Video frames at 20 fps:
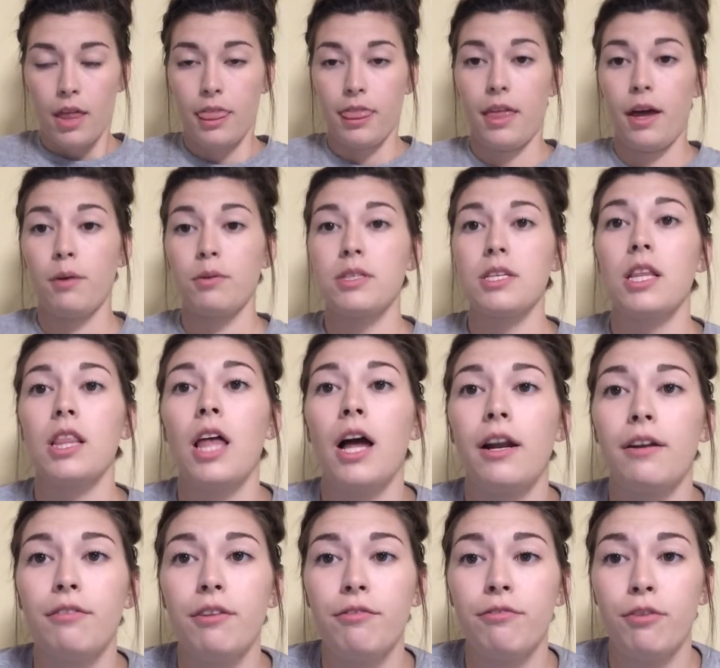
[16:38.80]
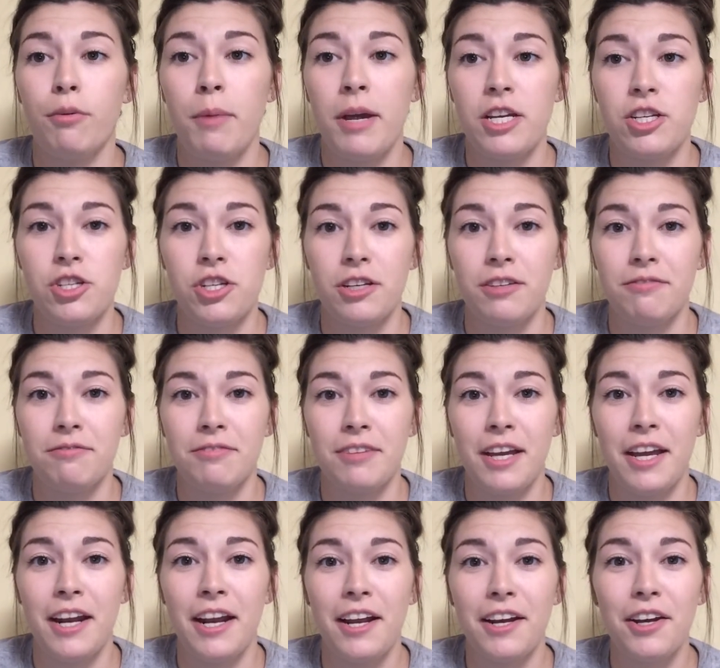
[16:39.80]
That was a lot of information,
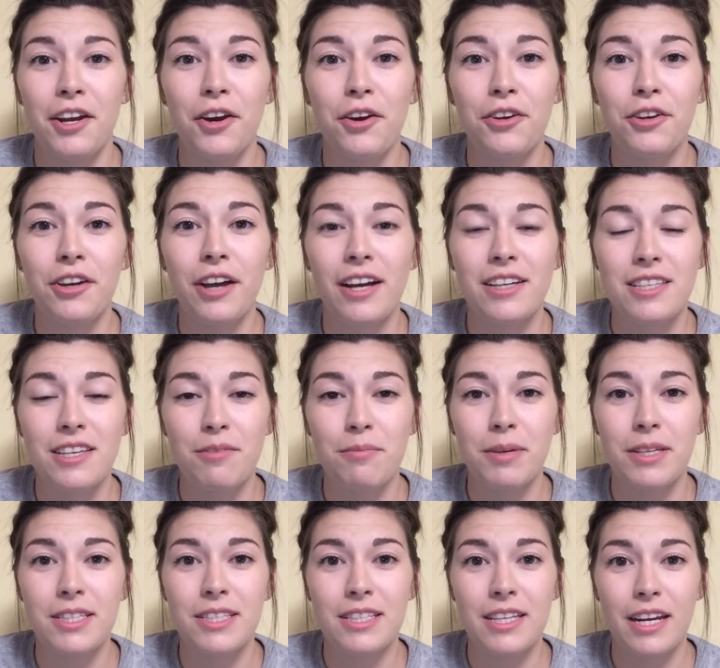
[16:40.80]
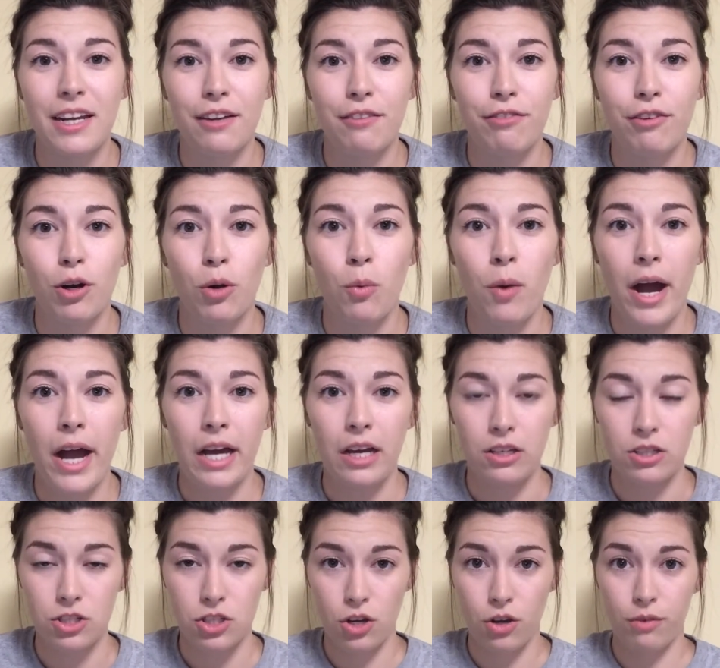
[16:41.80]
and I know you guys have been sitting for a
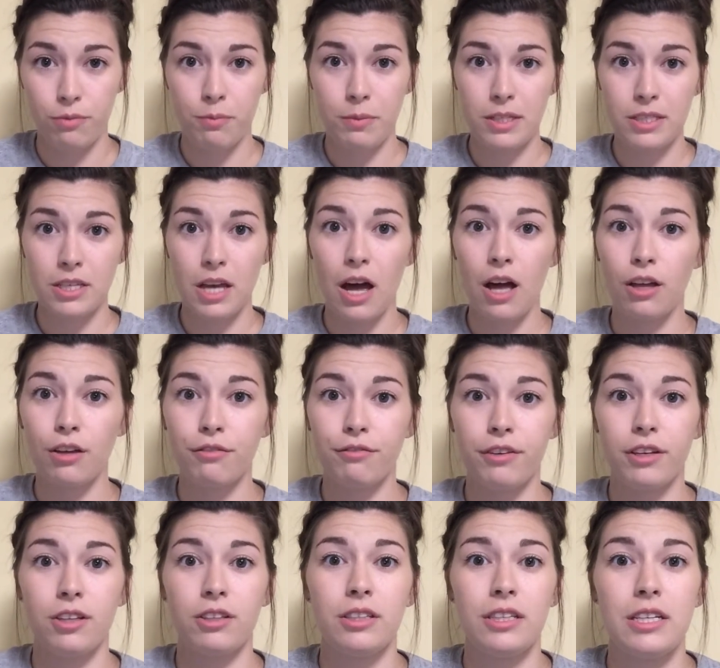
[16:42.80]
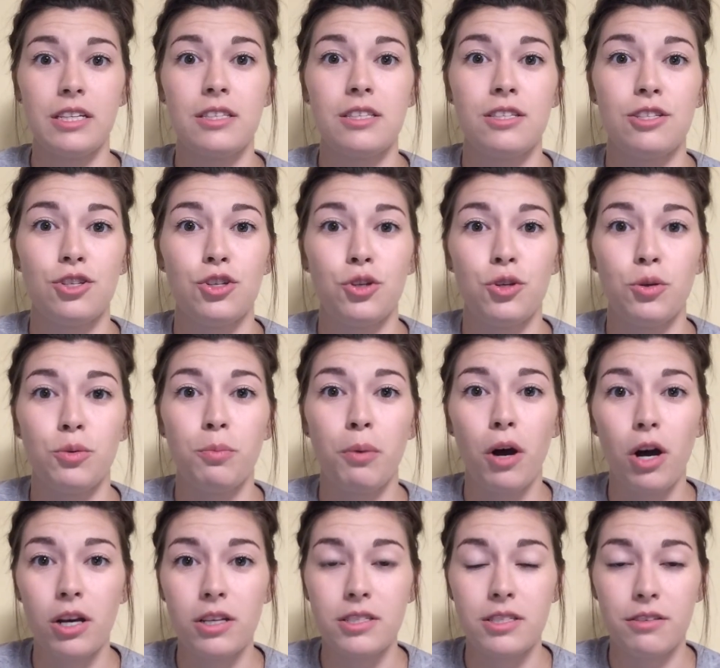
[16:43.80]
while, so if Miss Hollifield needs to
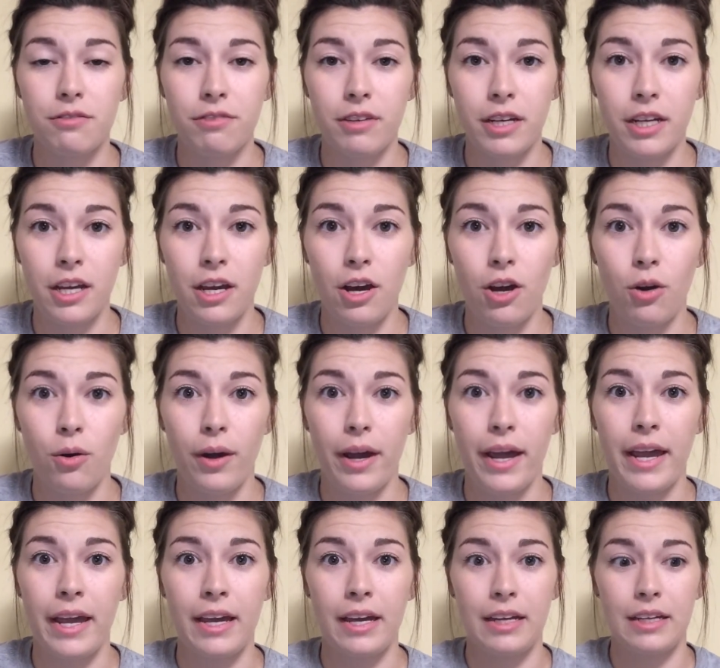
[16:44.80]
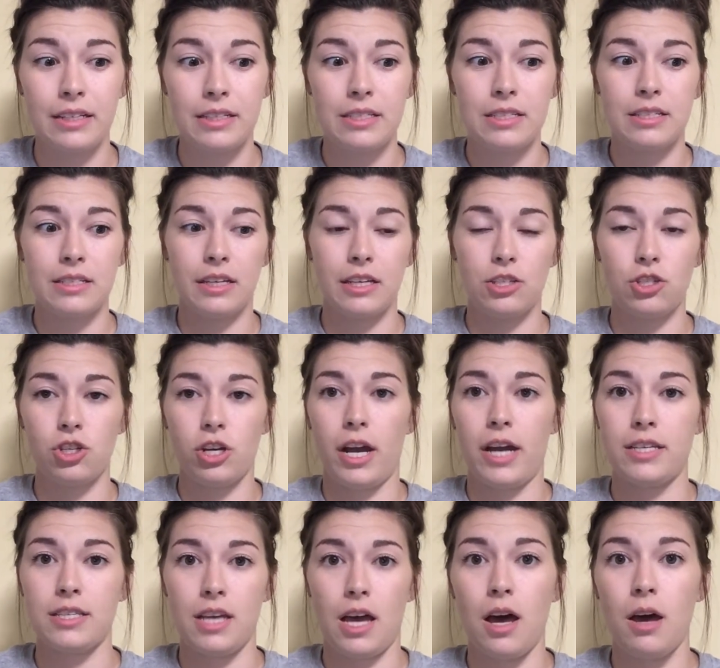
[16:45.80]
pause the video and get you
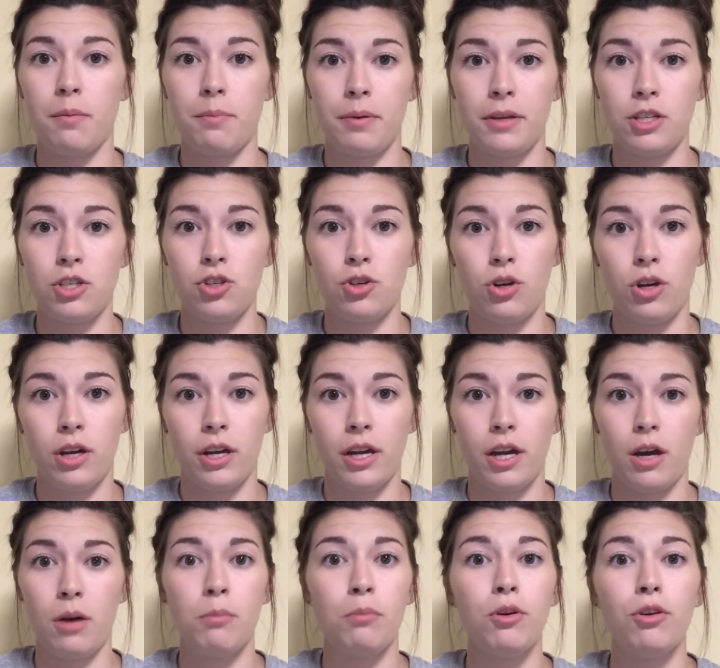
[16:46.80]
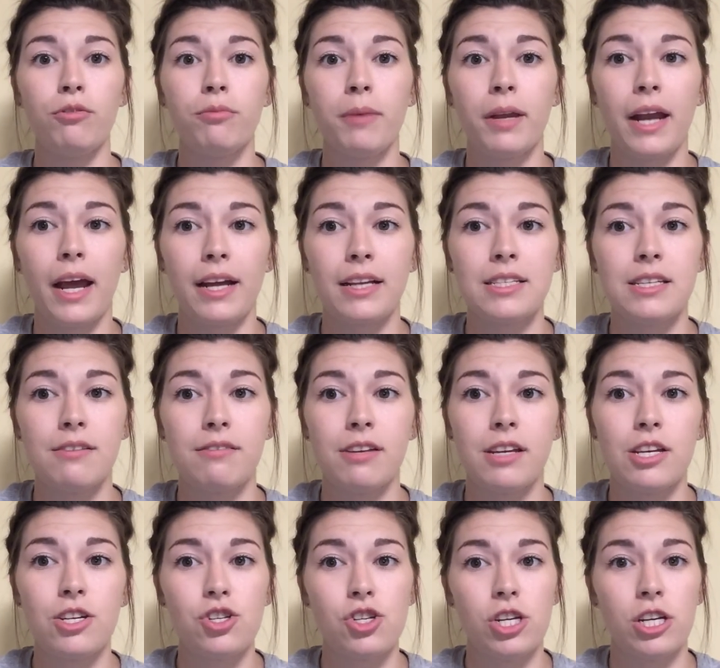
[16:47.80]
guys up and doing a movement
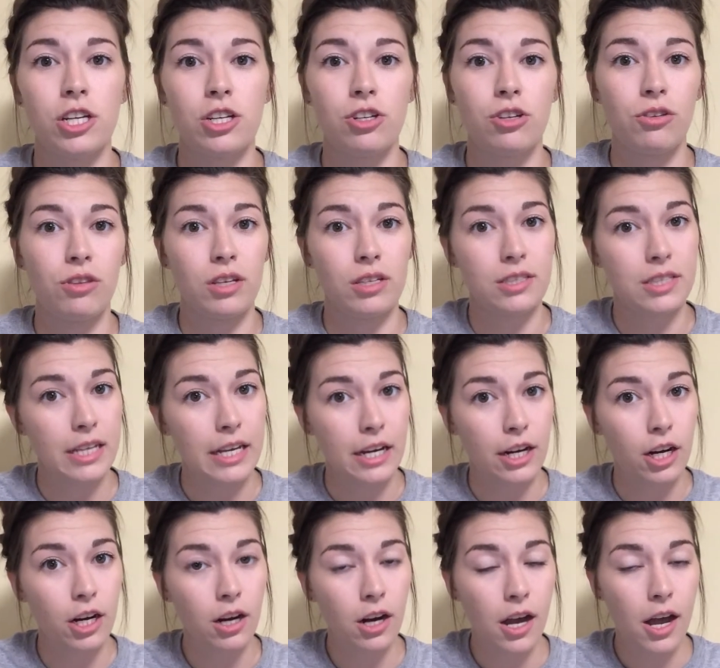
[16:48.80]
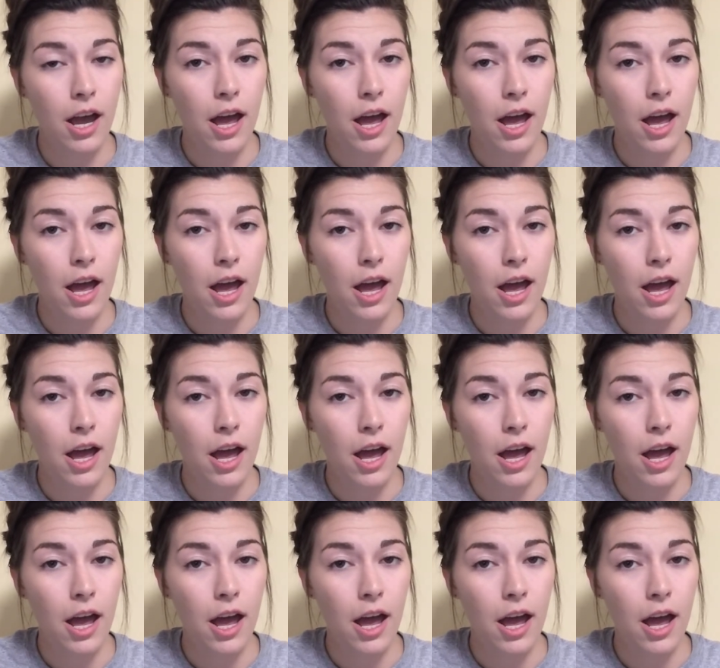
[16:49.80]
activity, she can do this here.